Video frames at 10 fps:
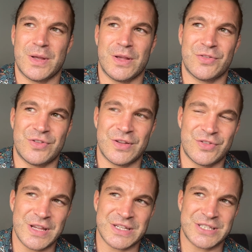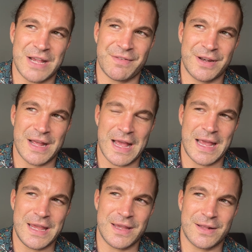6, 7,
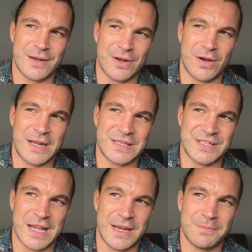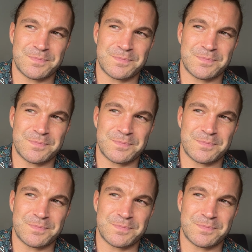8, 9, 10